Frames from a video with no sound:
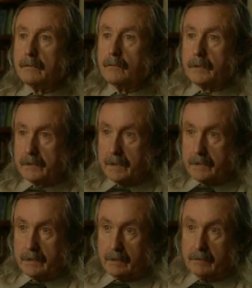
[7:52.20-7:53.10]
We are
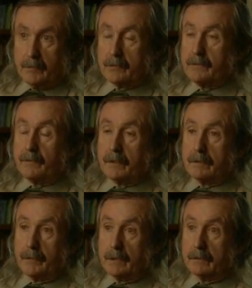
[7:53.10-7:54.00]
testing the most
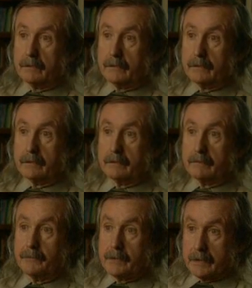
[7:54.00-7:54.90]
fundamental theory of
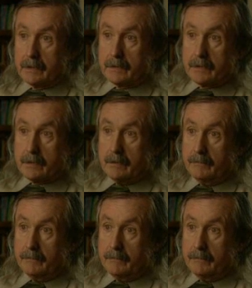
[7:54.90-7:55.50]
physics.